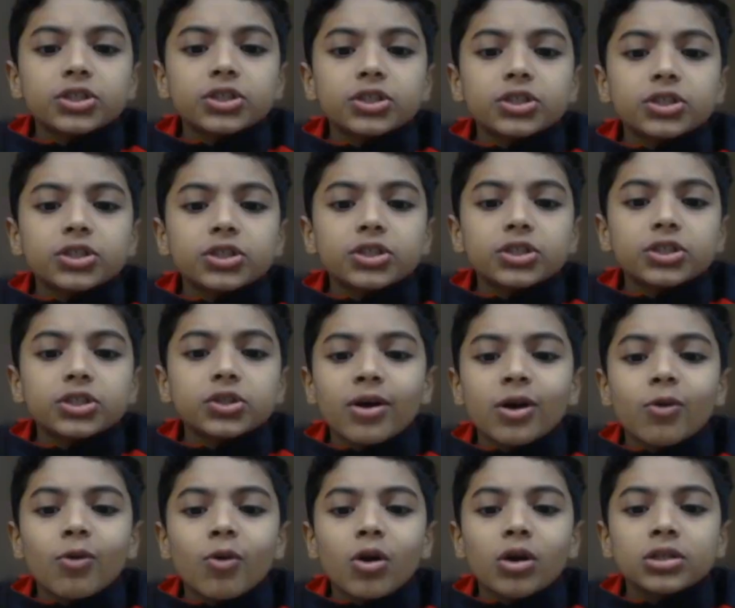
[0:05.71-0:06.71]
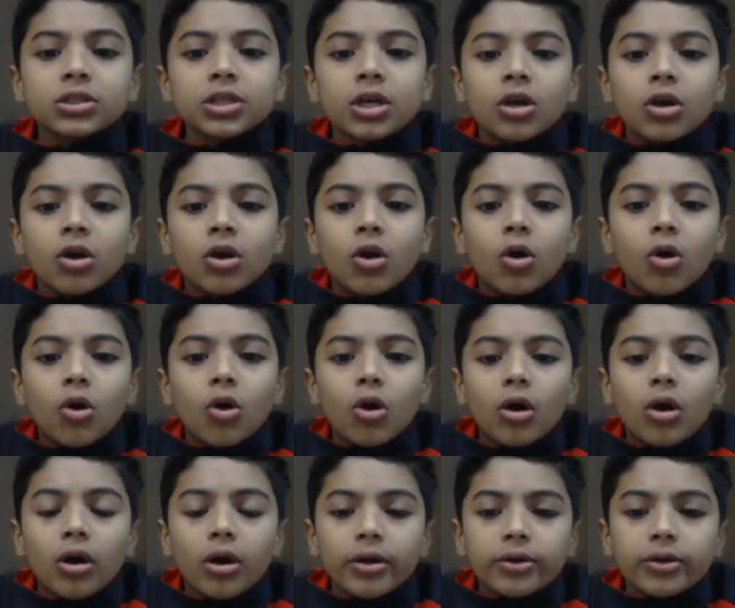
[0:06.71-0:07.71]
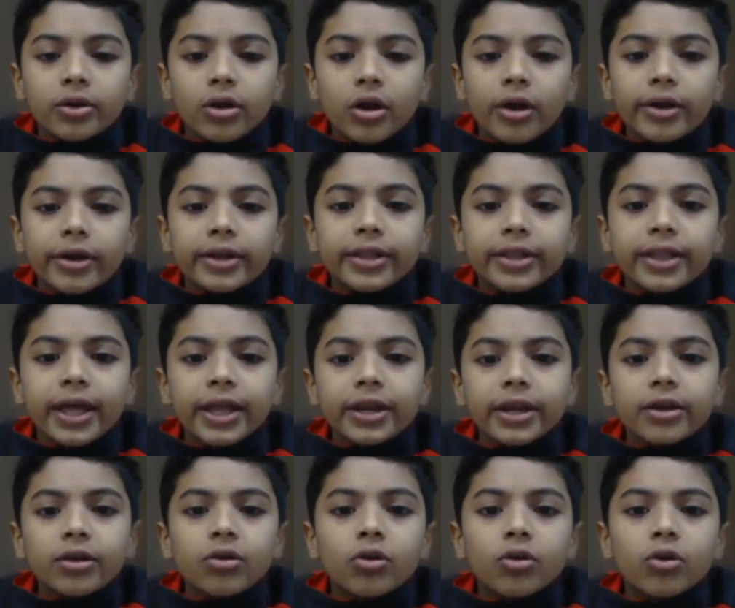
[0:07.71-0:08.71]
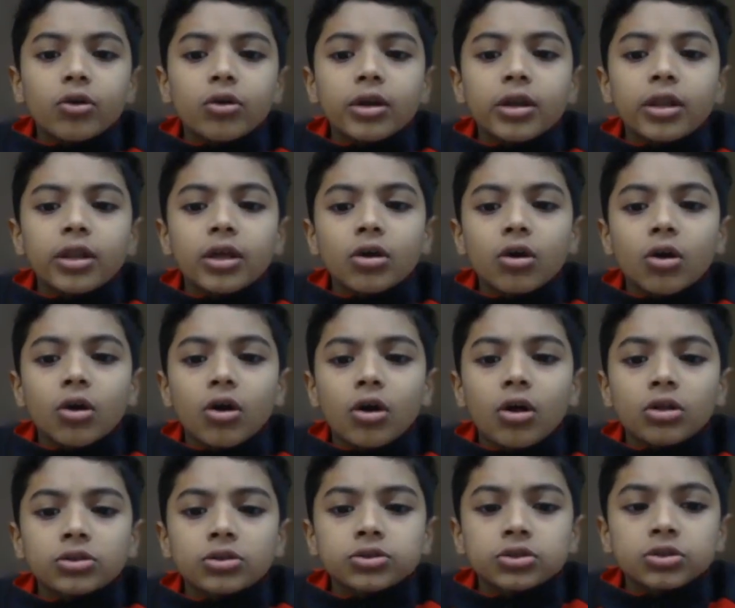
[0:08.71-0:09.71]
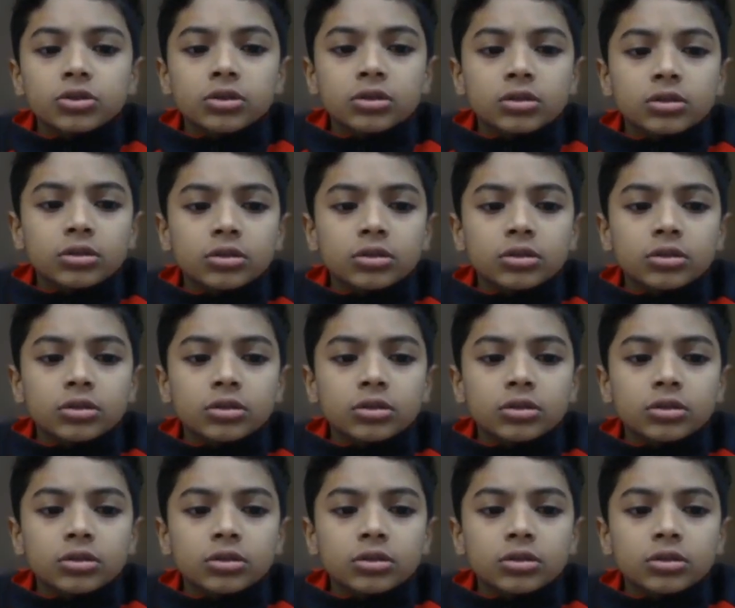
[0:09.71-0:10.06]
Network was not there in whole day also.